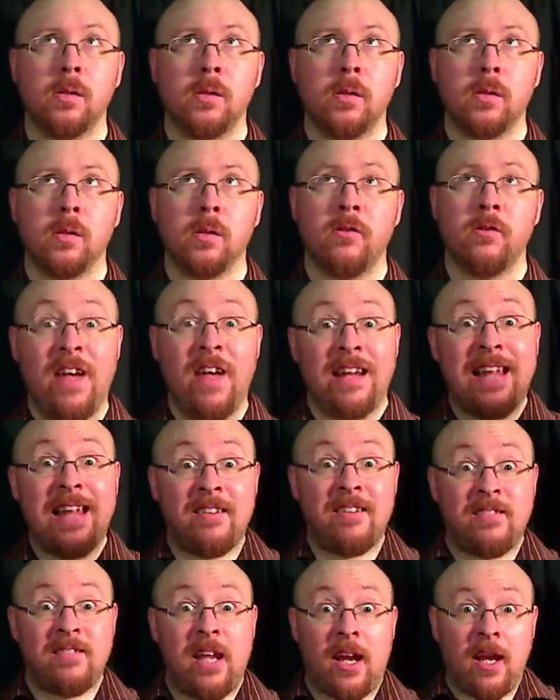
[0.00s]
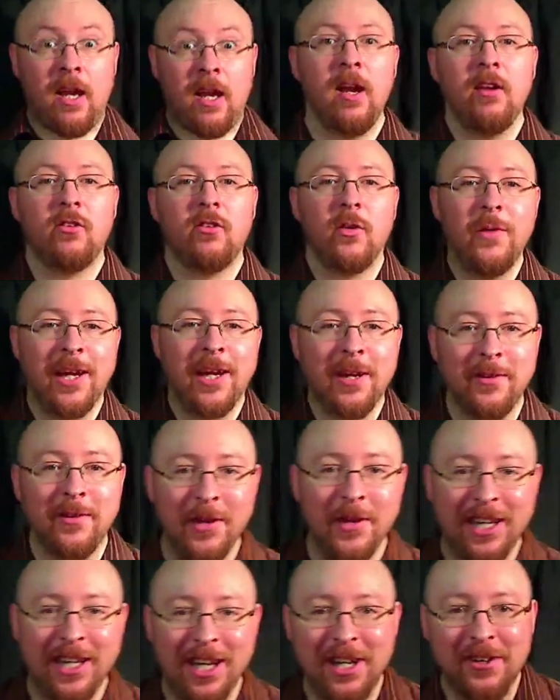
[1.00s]
Fantastic! So we can
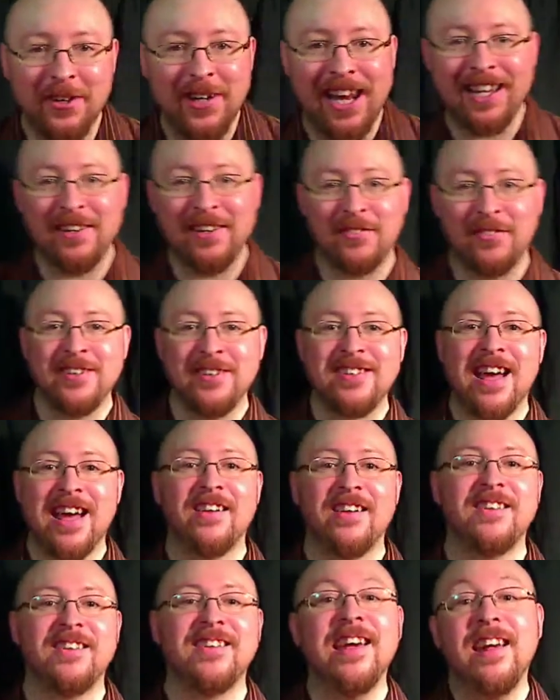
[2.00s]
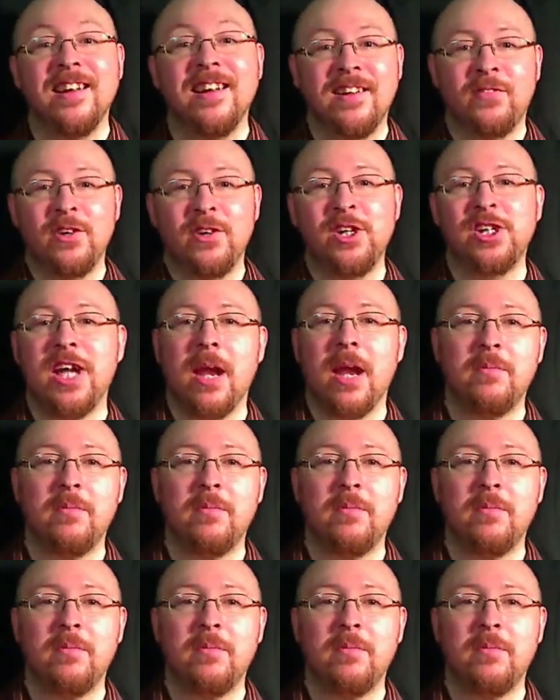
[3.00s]
create different sounds, different shapes.